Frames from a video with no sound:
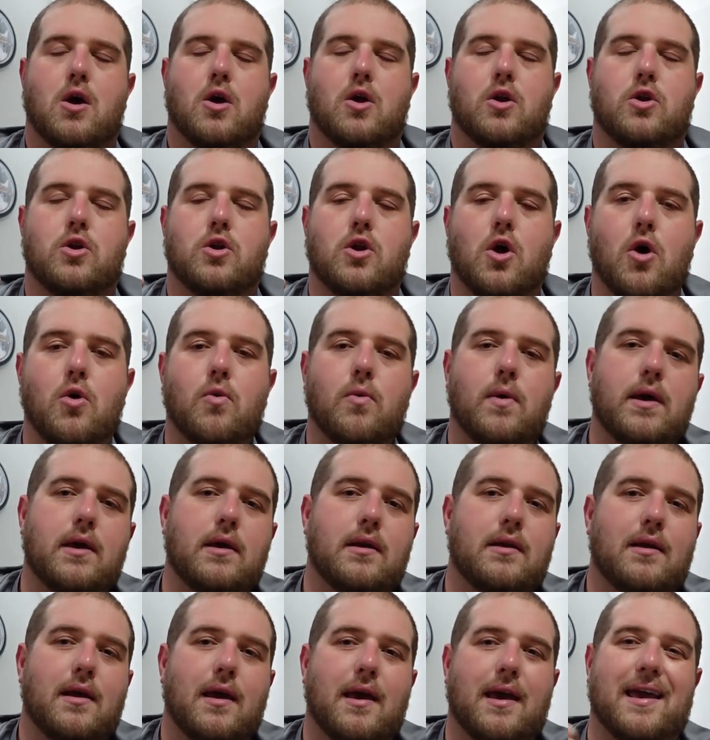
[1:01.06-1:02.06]

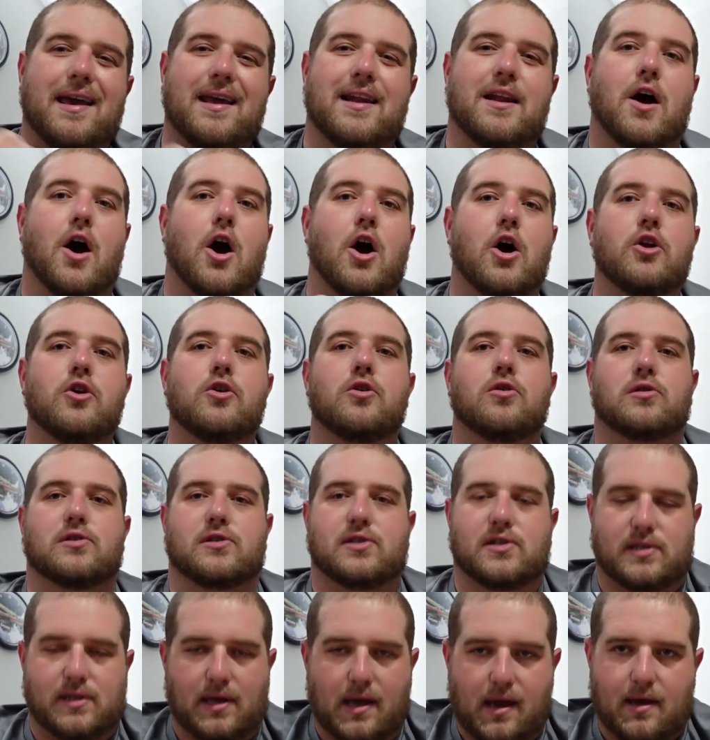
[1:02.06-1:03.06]
knowing and
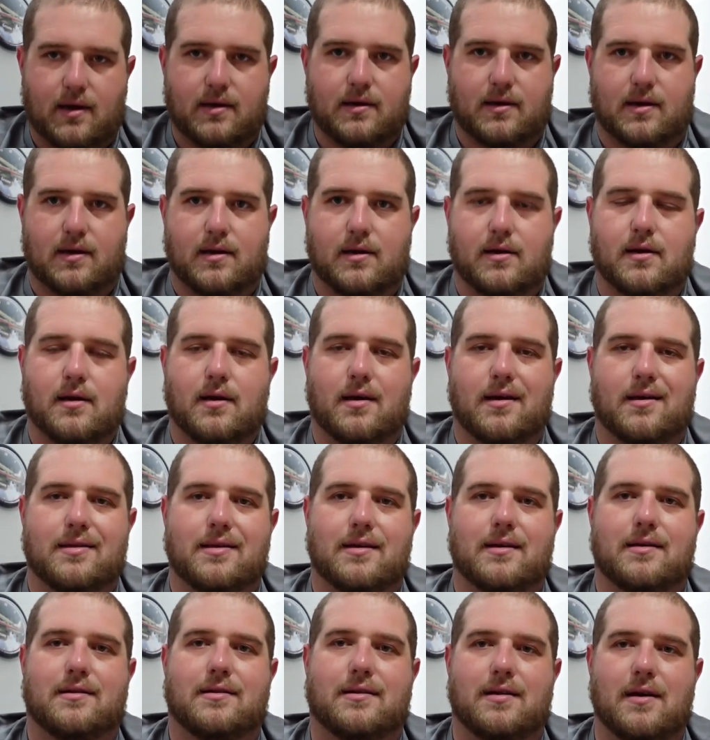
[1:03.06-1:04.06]
understanding
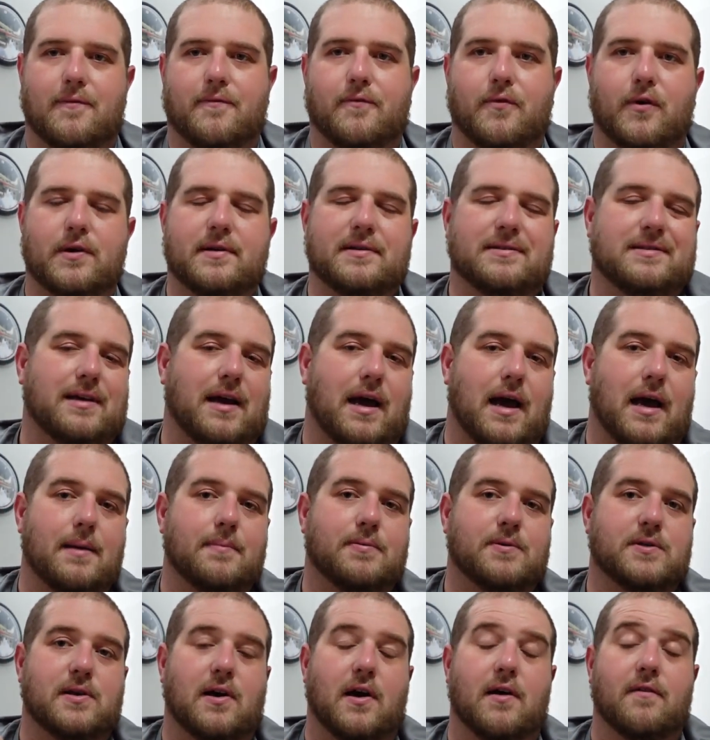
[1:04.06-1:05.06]
the different
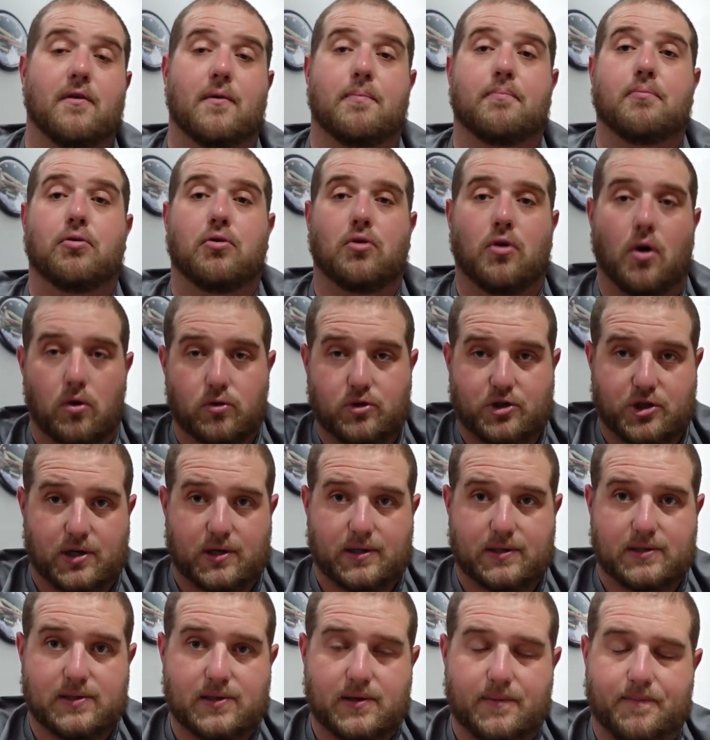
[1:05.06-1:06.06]
types of
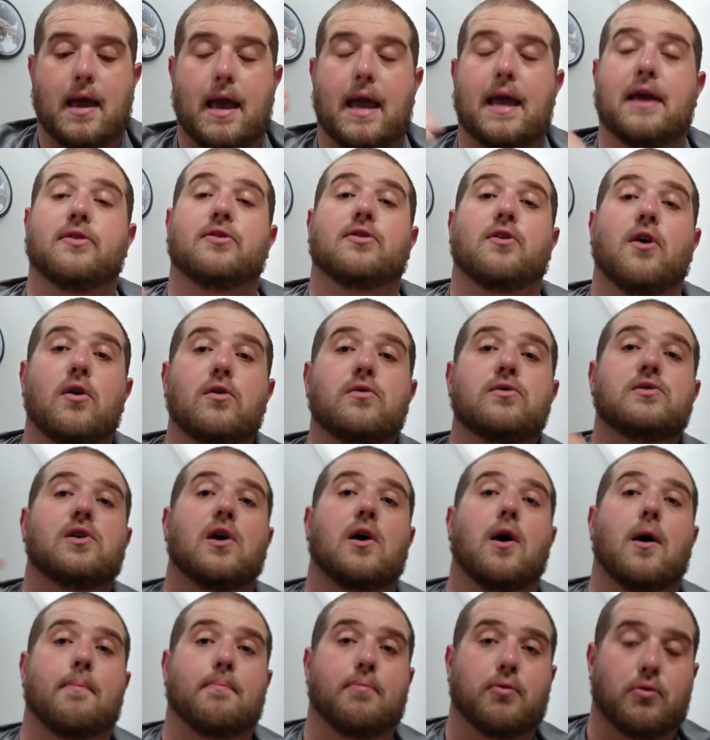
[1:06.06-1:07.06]
approaches. And those
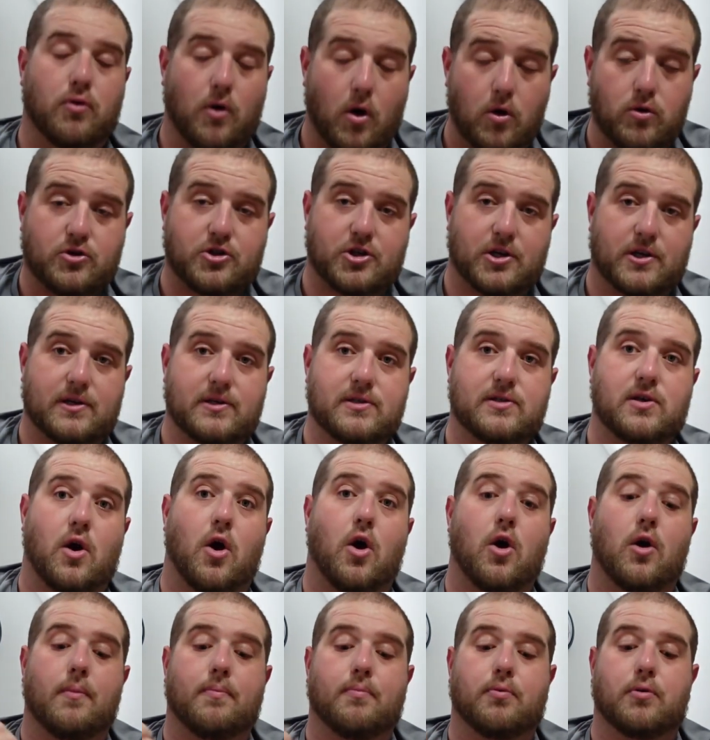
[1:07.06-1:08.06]
approaches
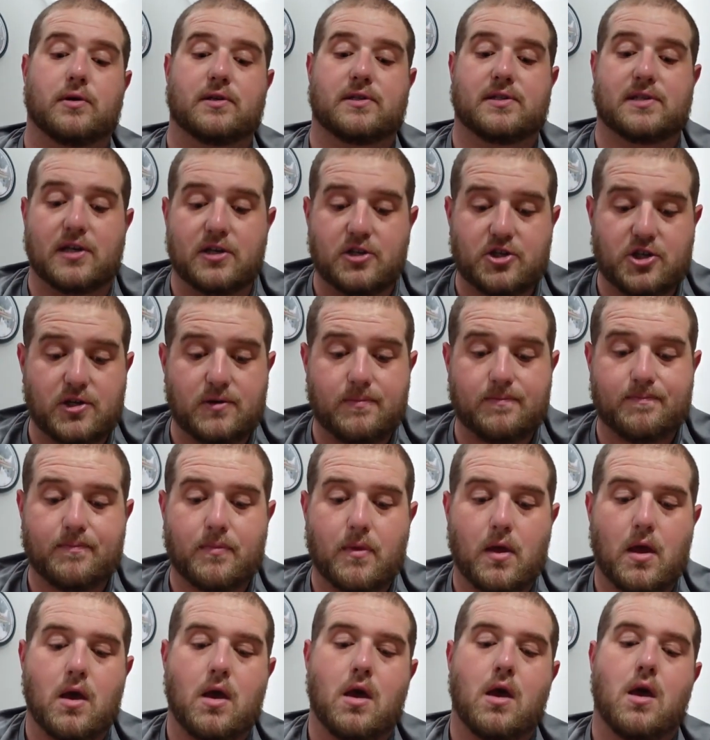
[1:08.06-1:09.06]
are precision,
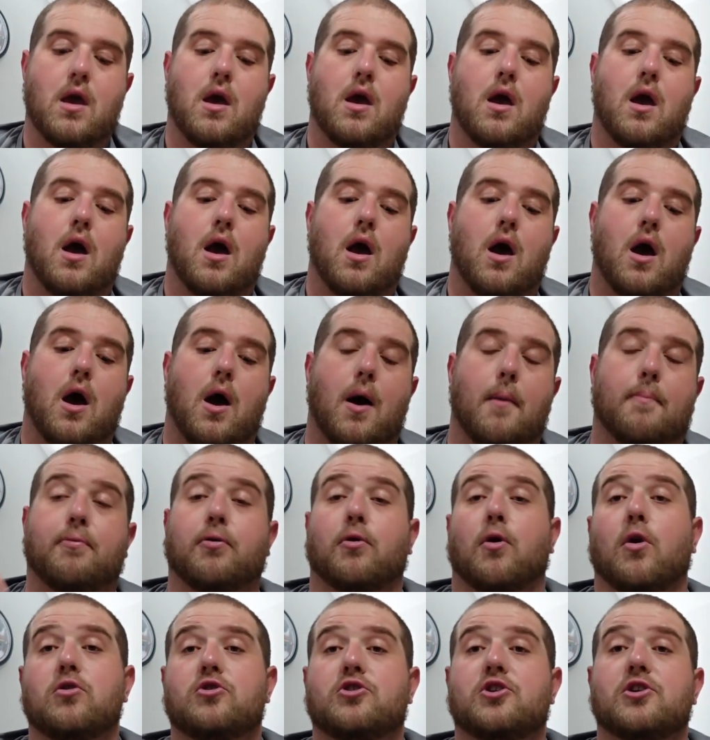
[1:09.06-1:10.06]

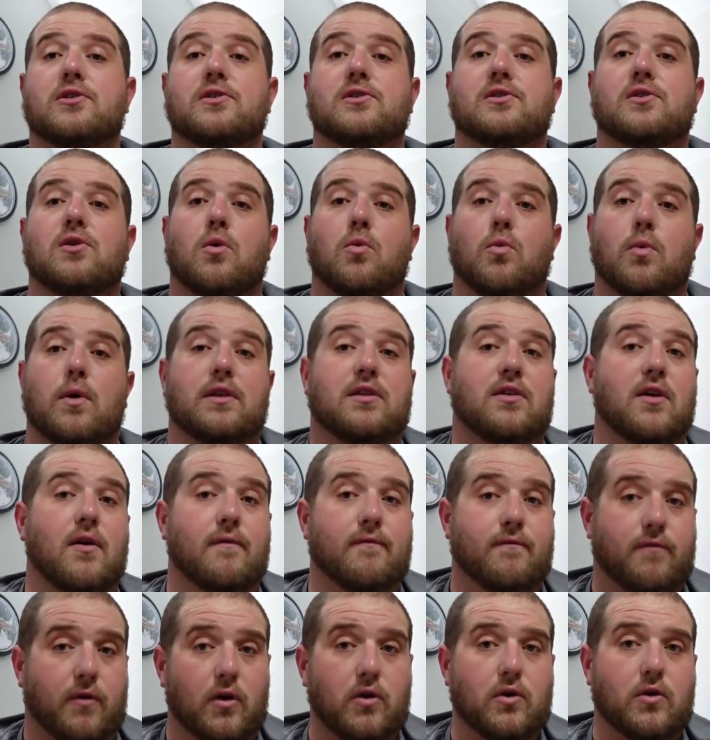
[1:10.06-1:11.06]
approaches with
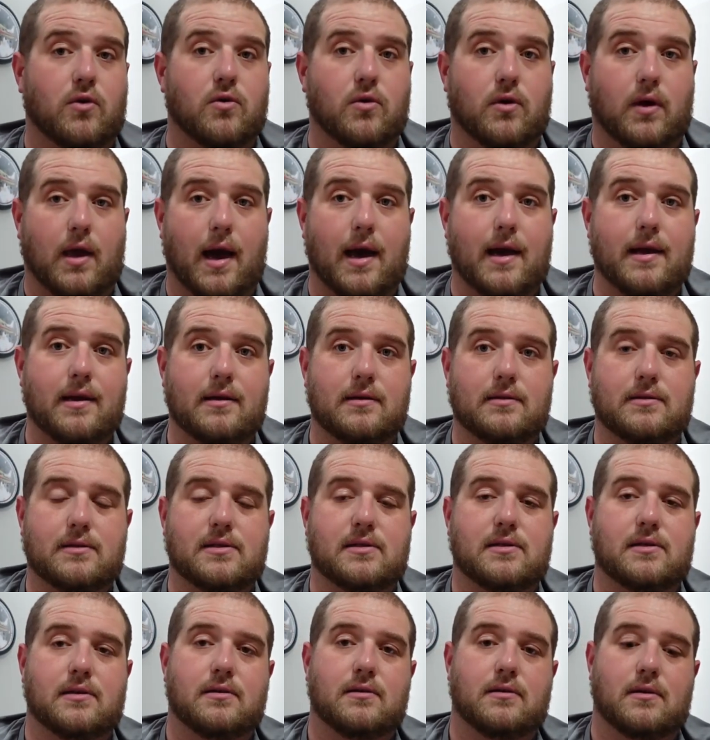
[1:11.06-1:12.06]
vertical
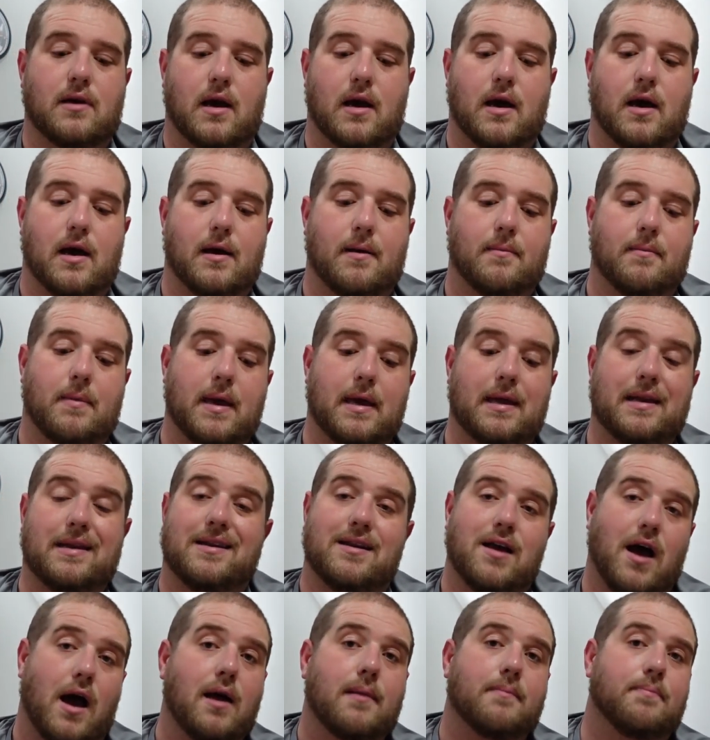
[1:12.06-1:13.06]
guidance, and
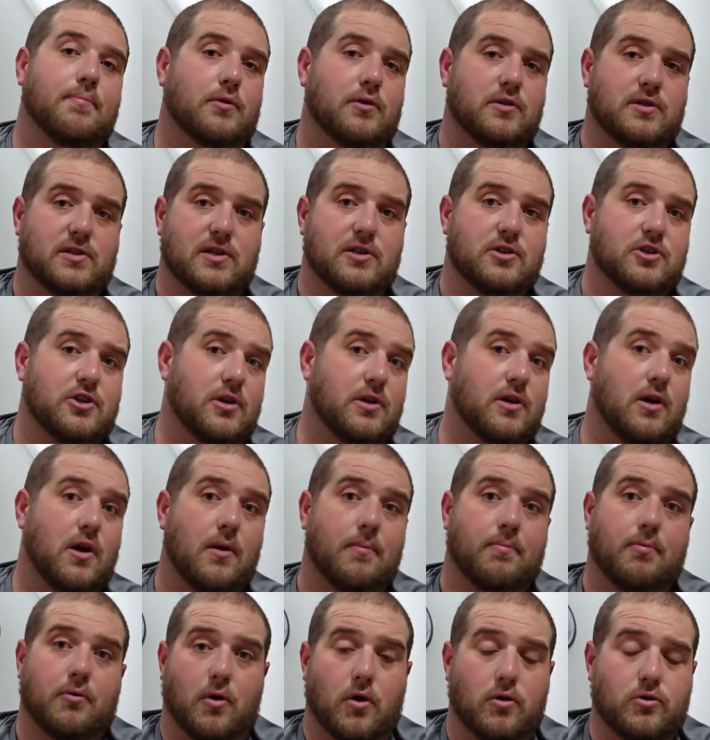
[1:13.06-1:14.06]
non-precision
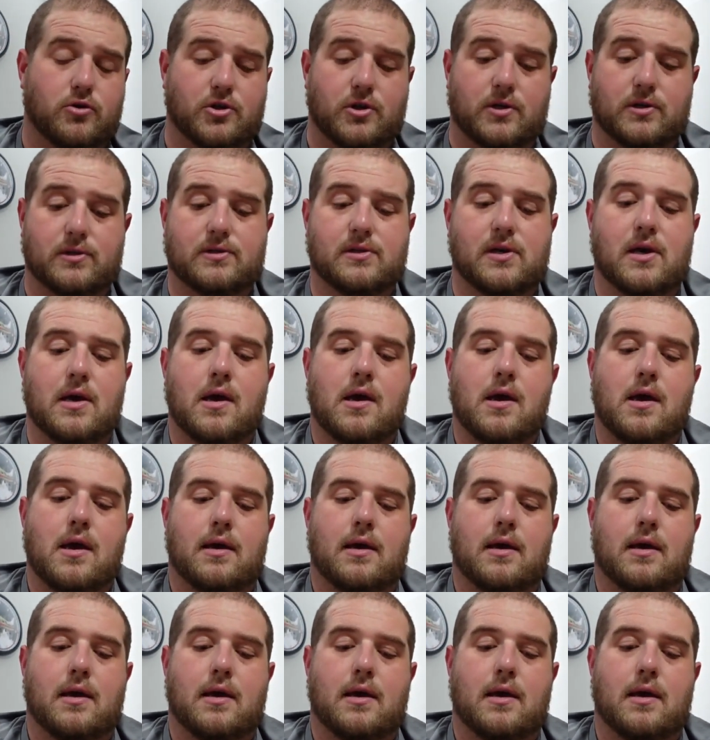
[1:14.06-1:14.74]
approaches.